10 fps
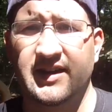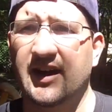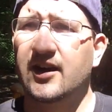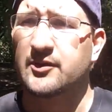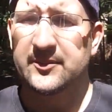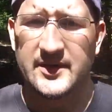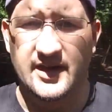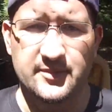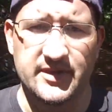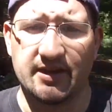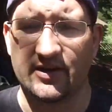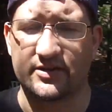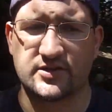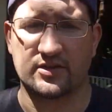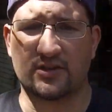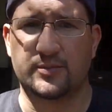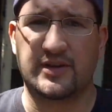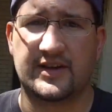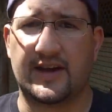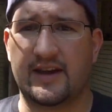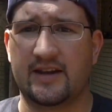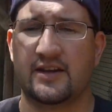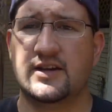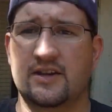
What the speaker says: Right behind me here is going to be a